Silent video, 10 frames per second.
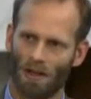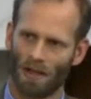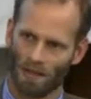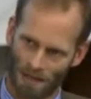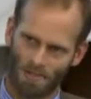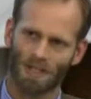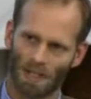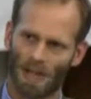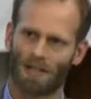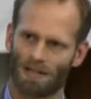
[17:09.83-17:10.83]
It
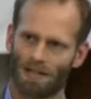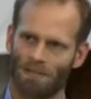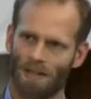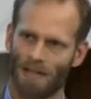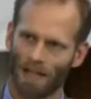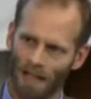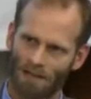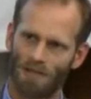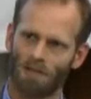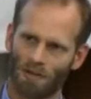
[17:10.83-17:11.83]
subsidizes them. It
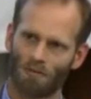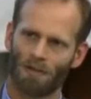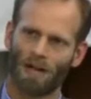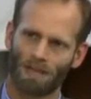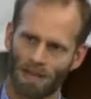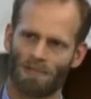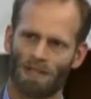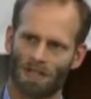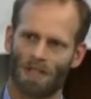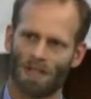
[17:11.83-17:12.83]
gives them a direct
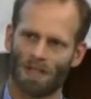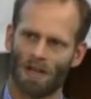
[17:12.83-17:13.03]
subsidy